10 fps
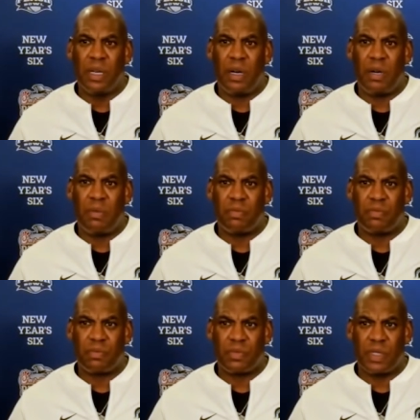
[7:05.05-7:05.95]
Um,
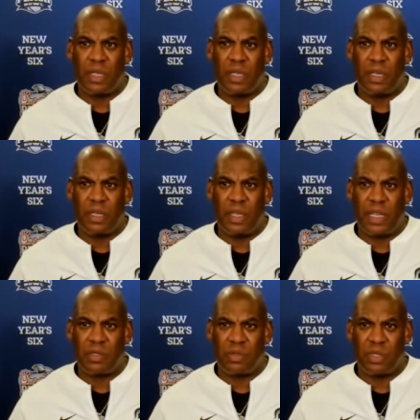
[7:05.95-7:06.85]
and, and
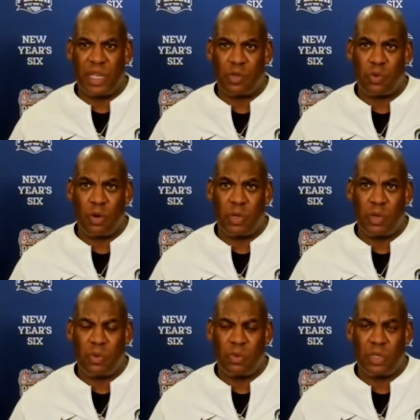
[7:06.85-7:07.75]
that's and that's where
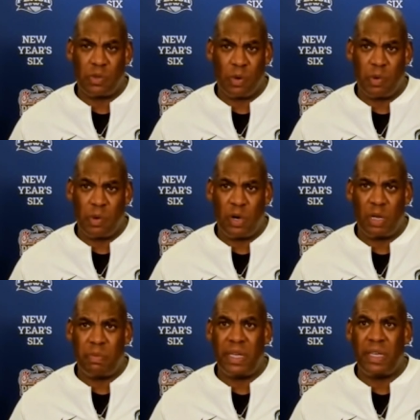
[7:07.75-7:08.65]
we that's where we
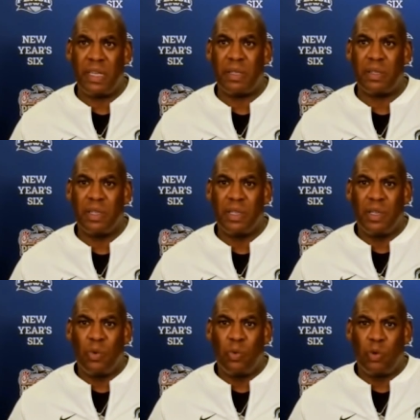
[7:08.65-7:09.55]
want to be and
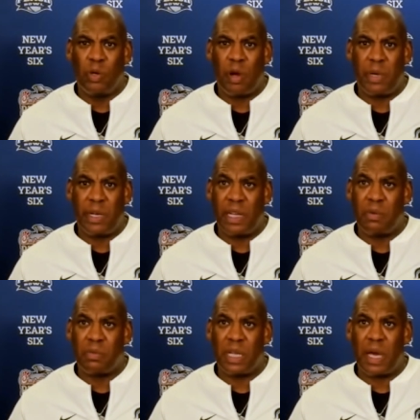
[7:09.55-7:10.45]
we were able to get
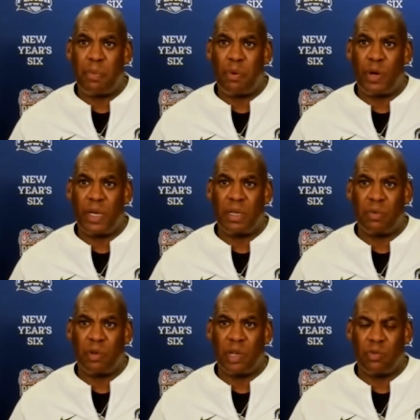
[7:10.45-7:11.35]
them to that point
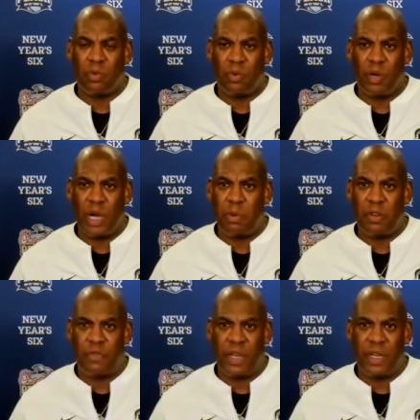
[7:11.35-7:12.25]
and we're able
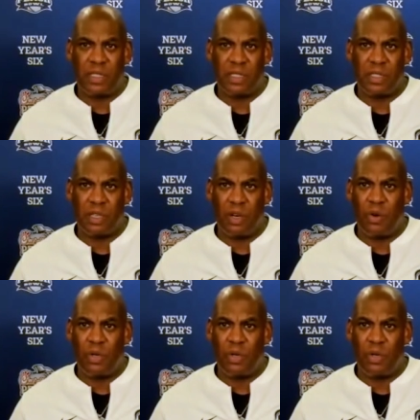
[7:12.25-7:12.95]
to finish and so